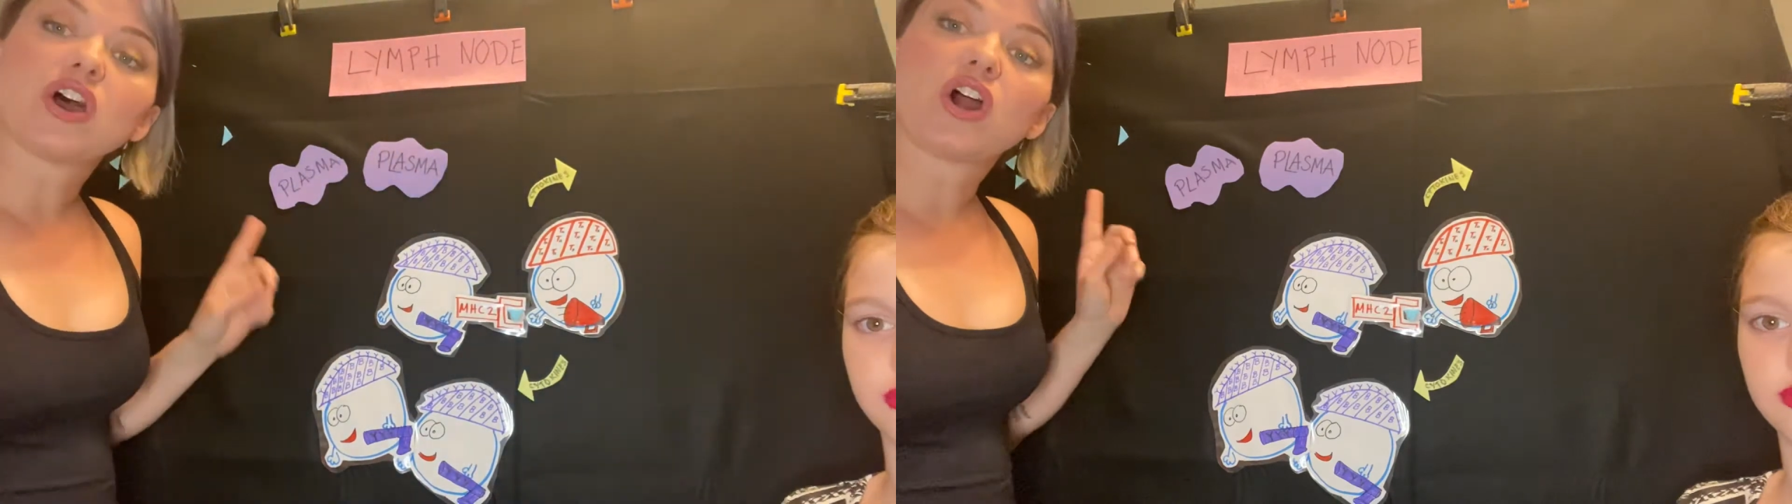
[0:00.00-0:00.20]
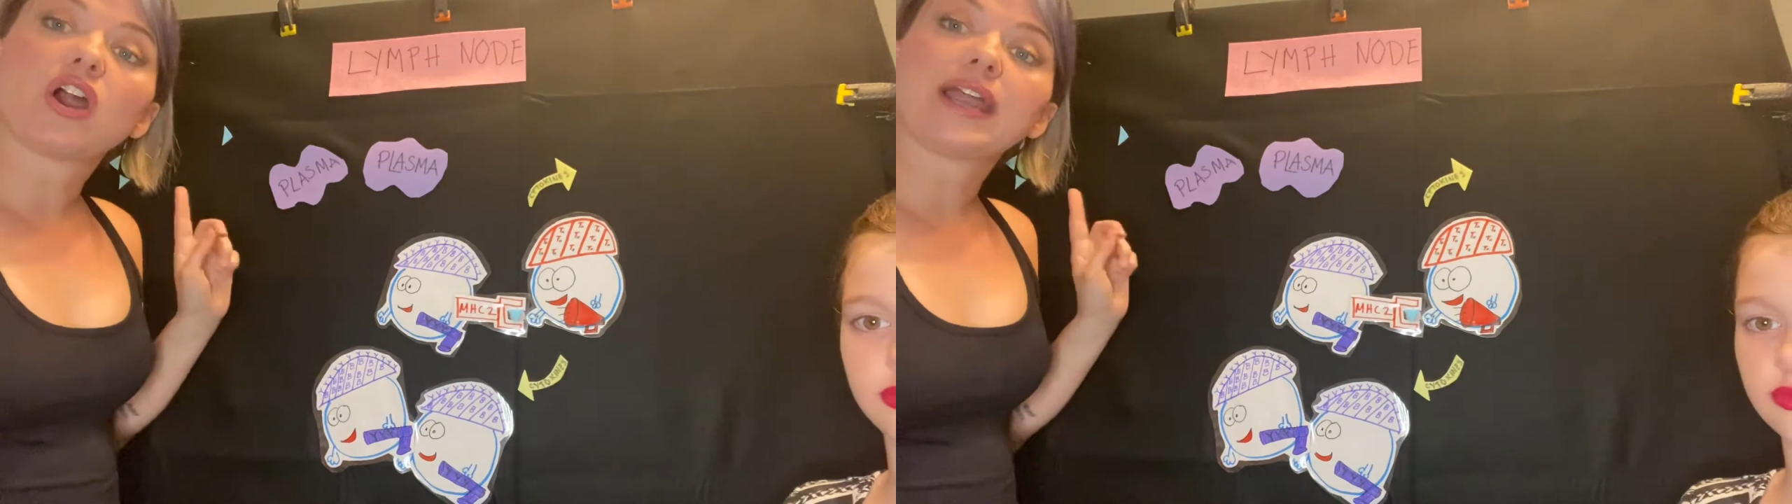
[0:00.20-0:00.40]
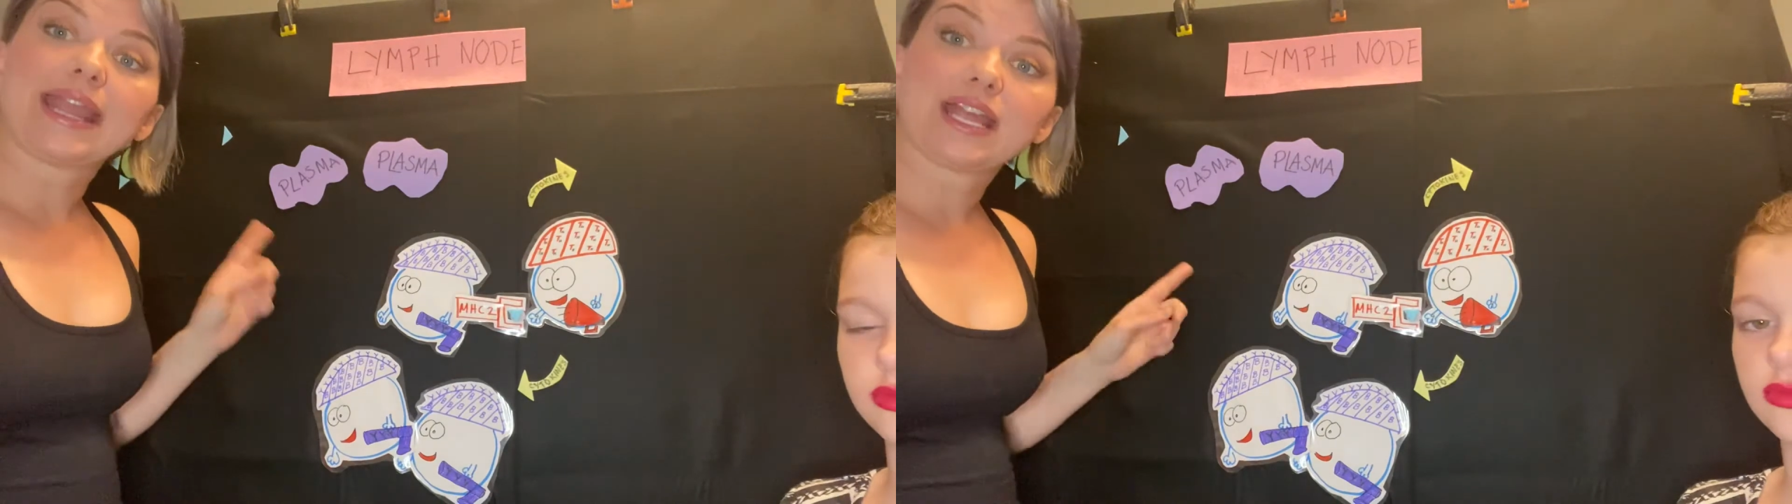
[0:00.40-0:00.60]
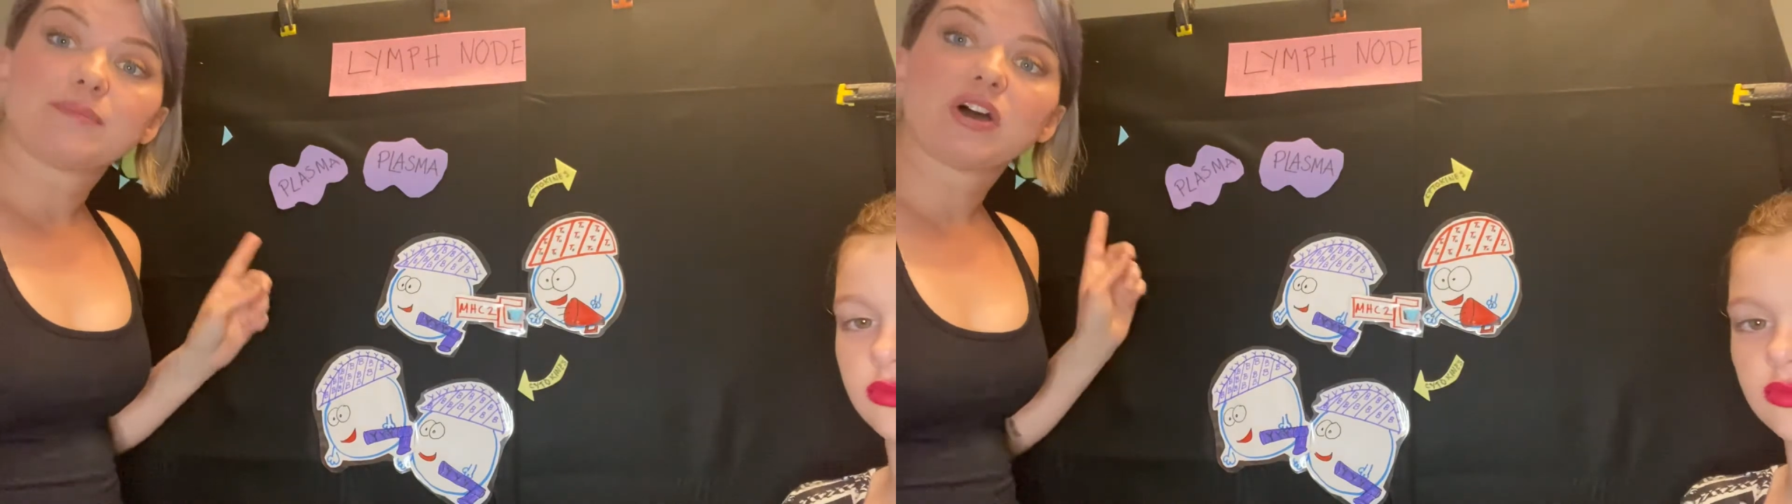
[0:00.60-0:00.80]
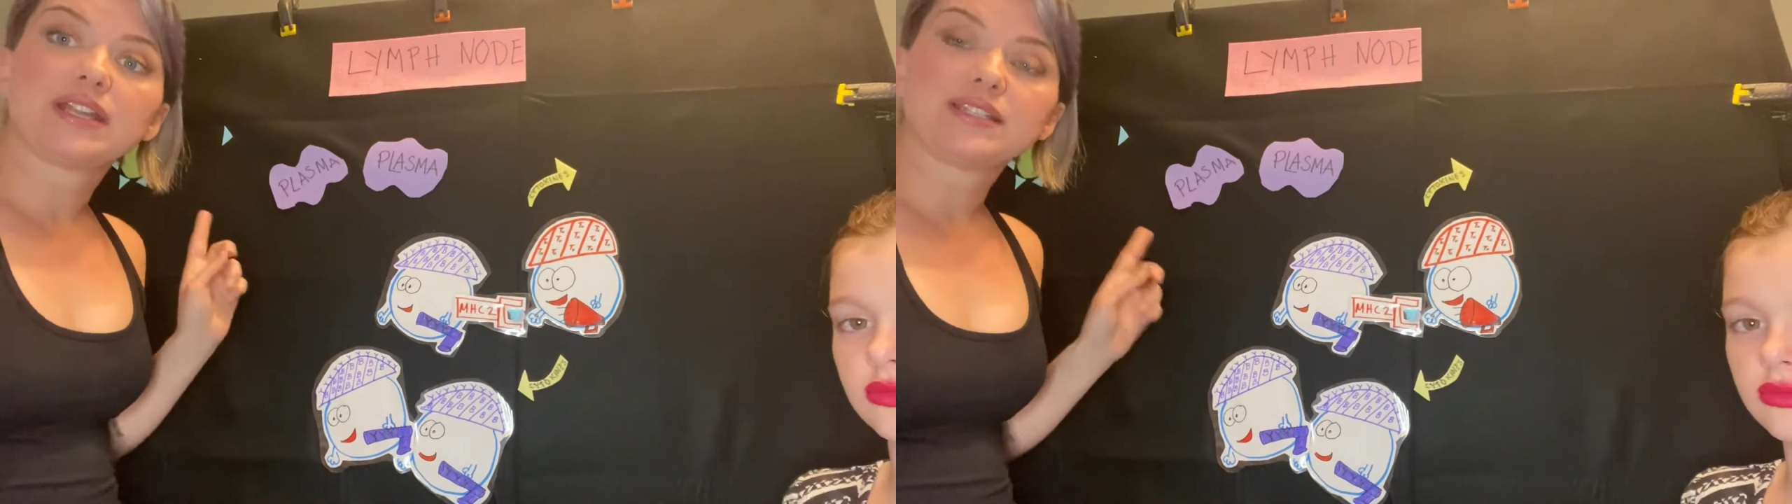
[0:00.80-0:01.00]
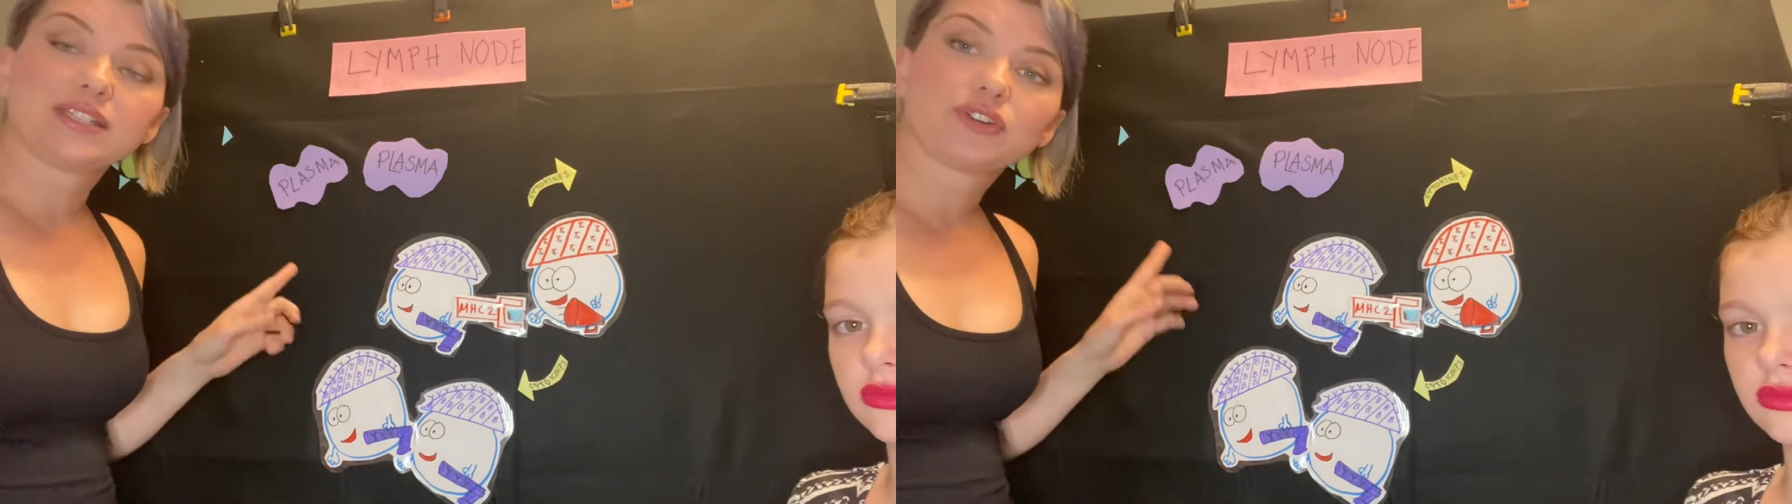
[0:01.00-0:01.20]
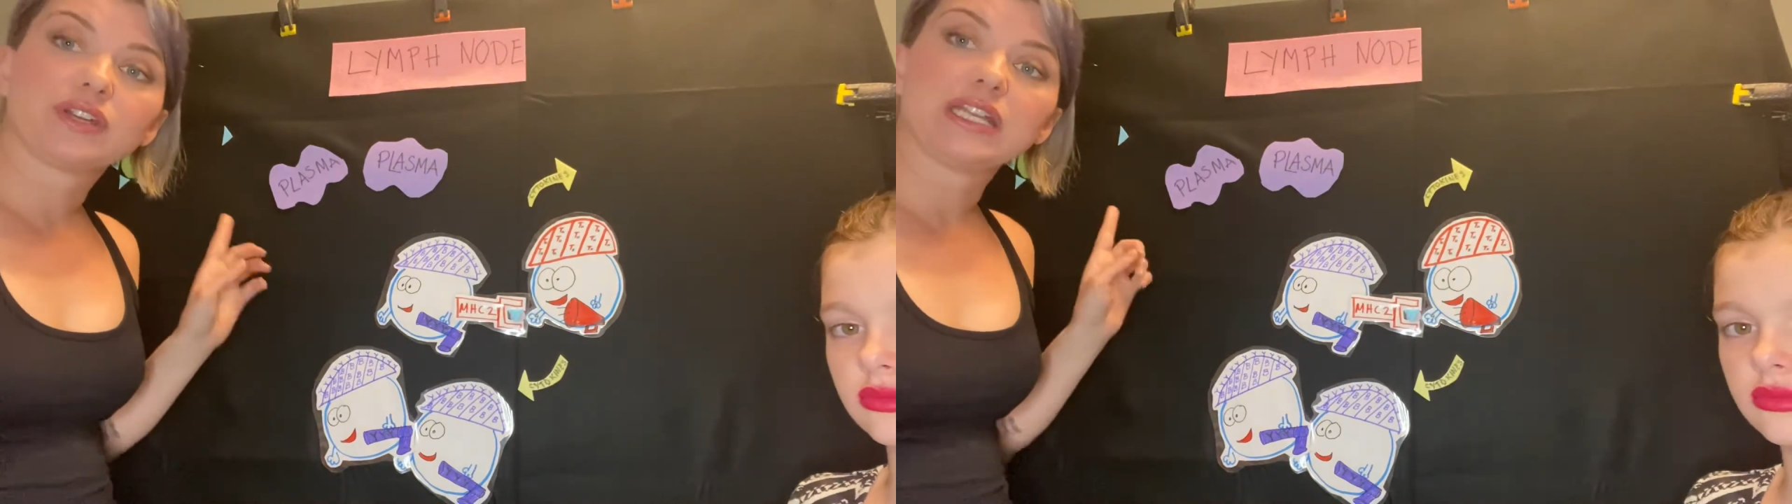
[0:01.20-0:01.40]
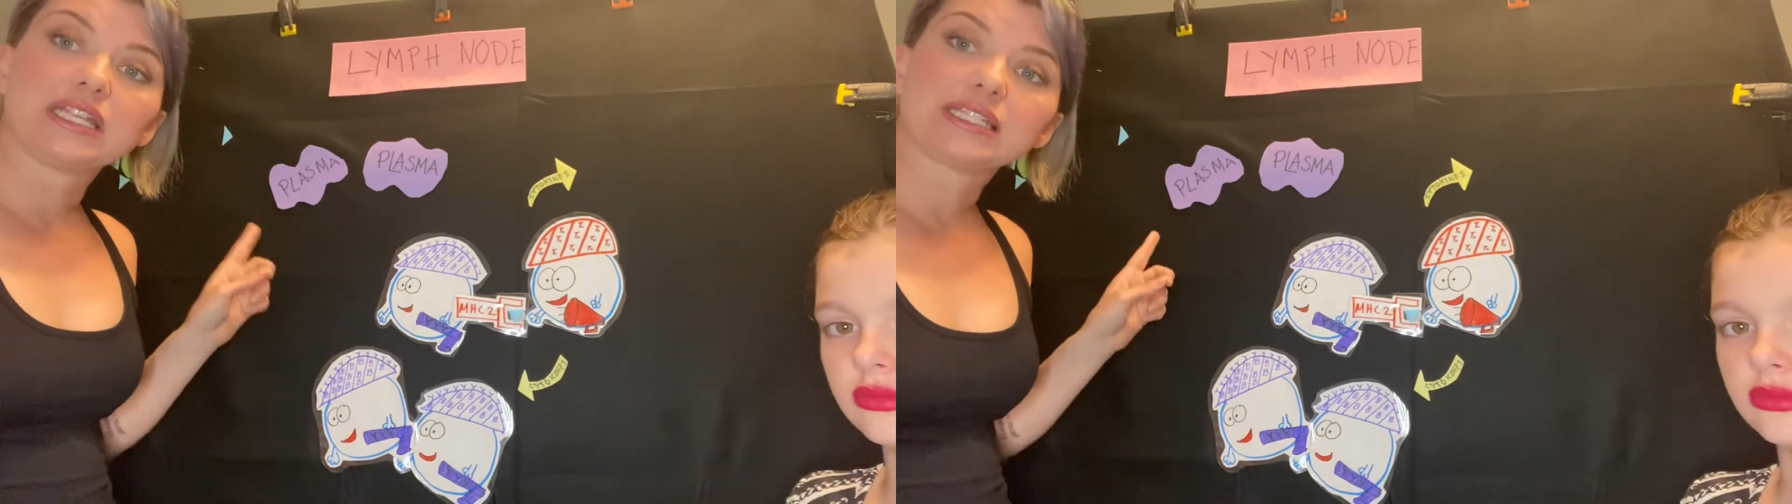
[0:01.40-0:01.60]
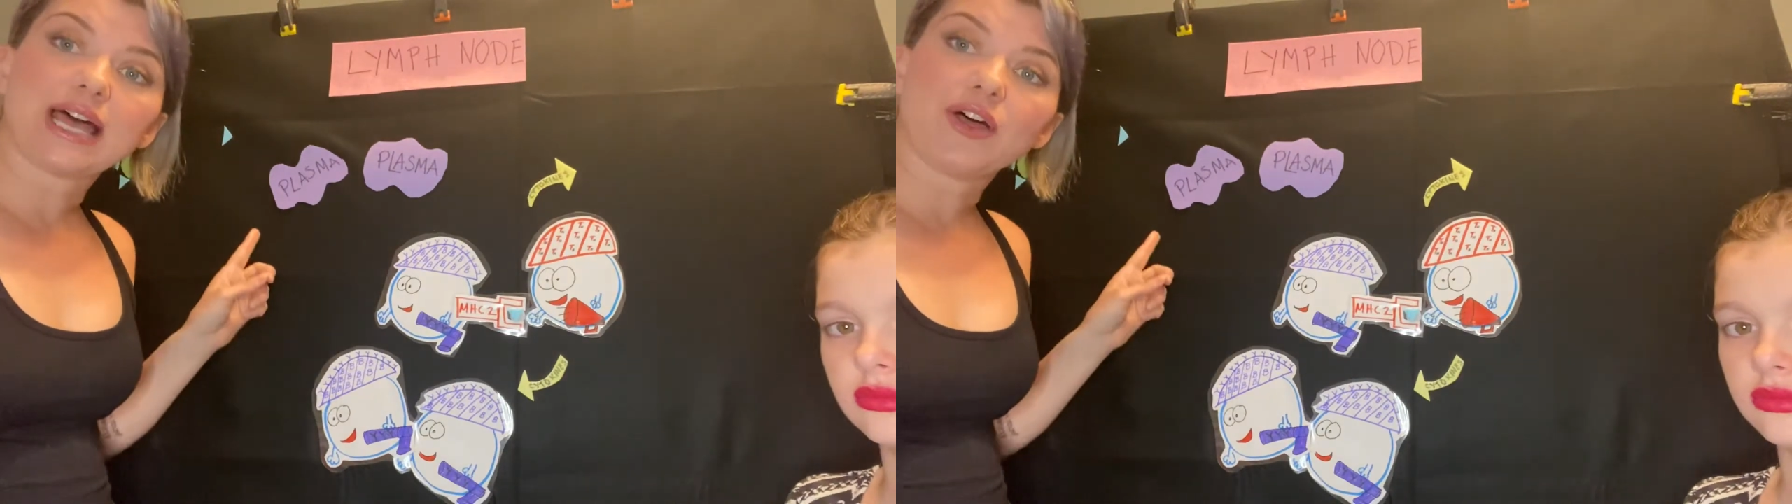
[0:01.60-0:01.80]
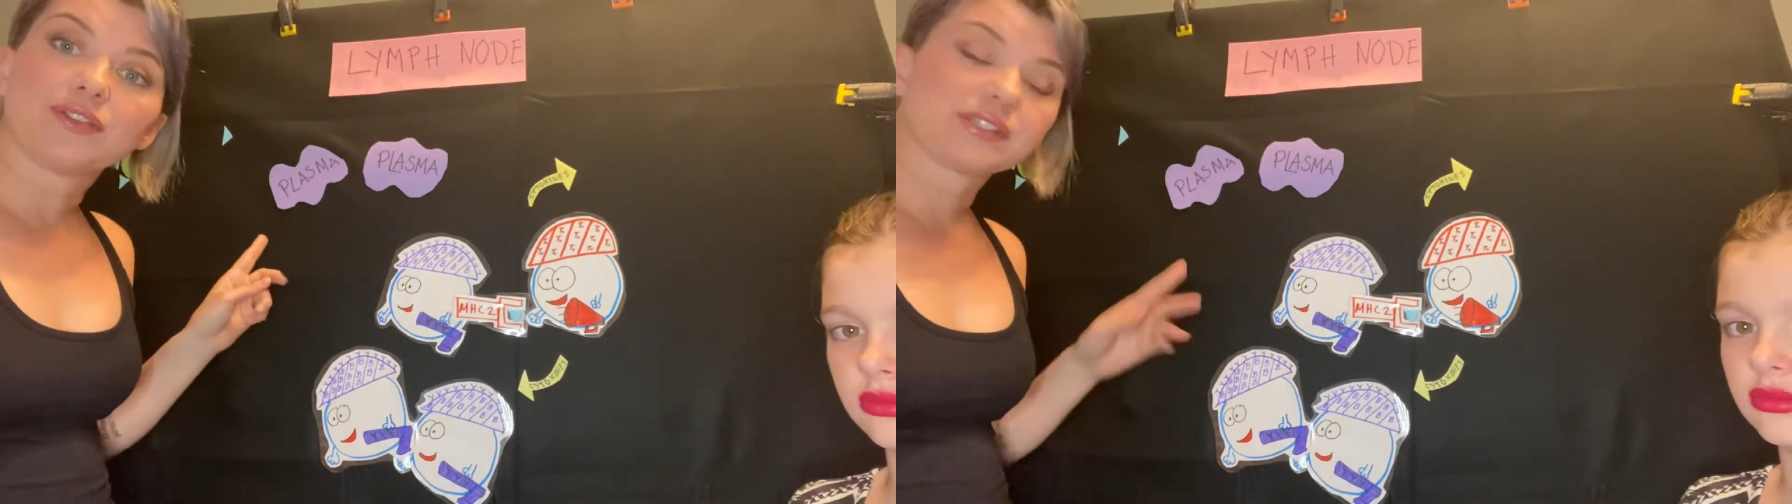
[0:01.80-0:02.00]
are antibody secreting
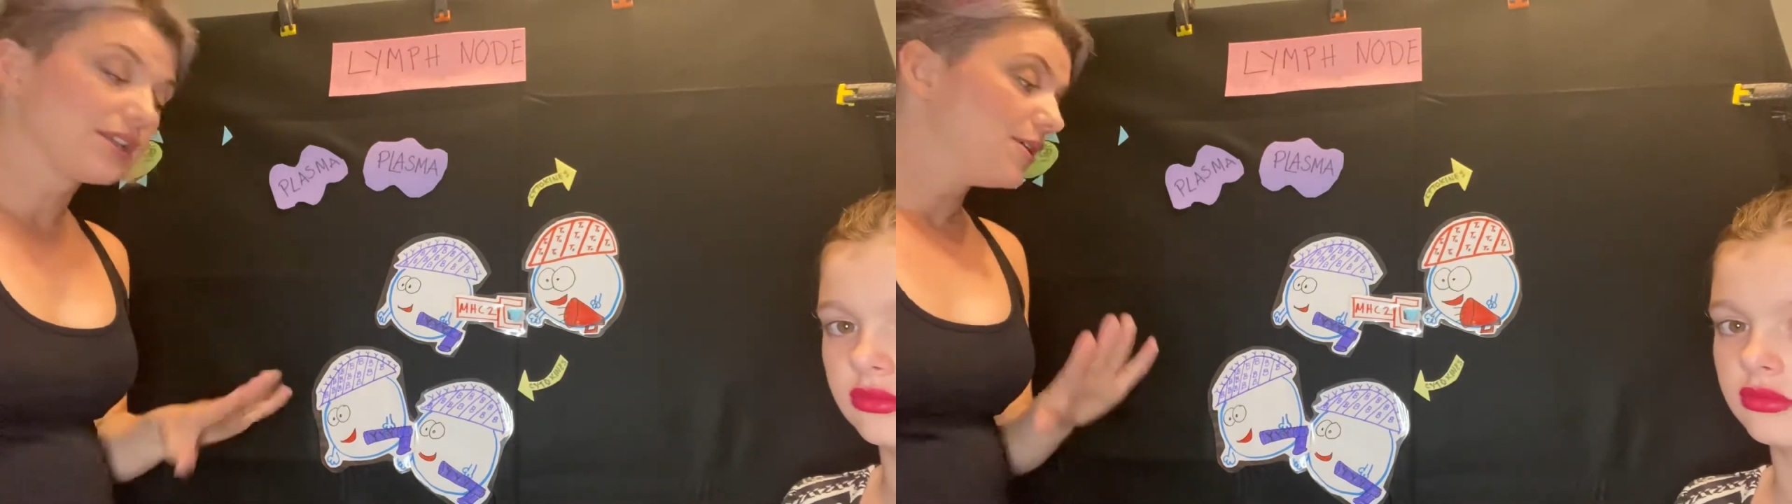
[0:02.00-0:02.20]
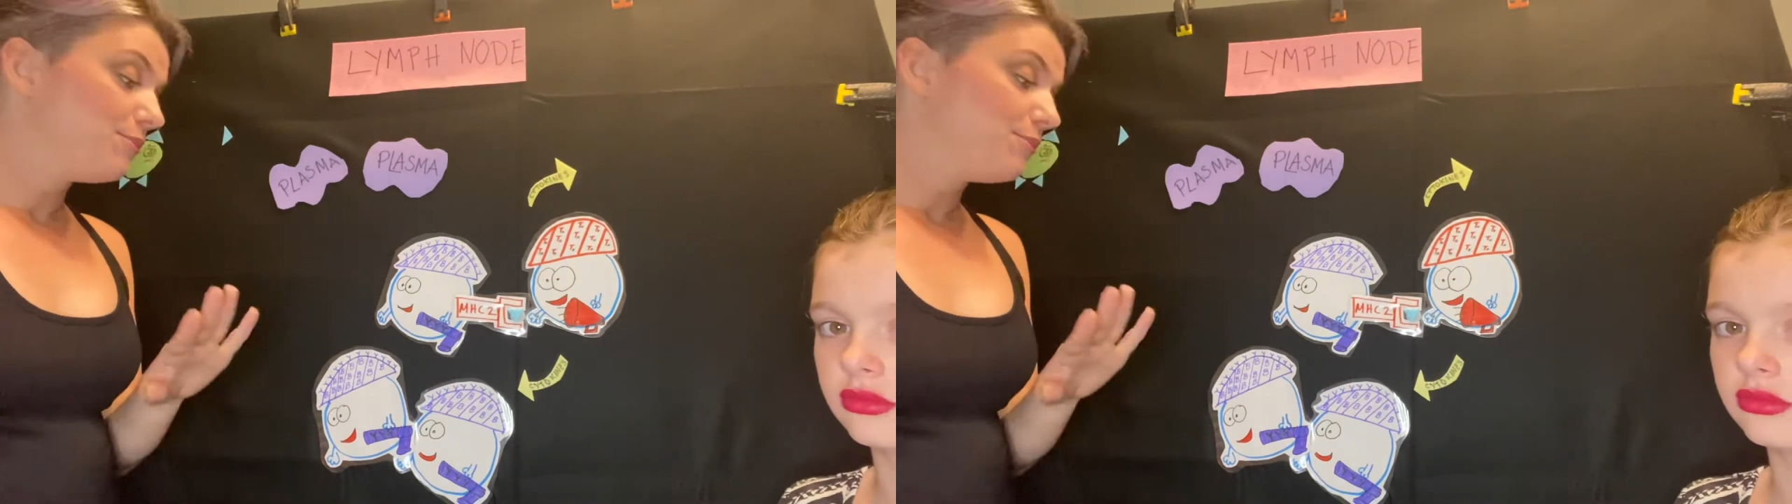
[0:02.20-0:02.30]
cells.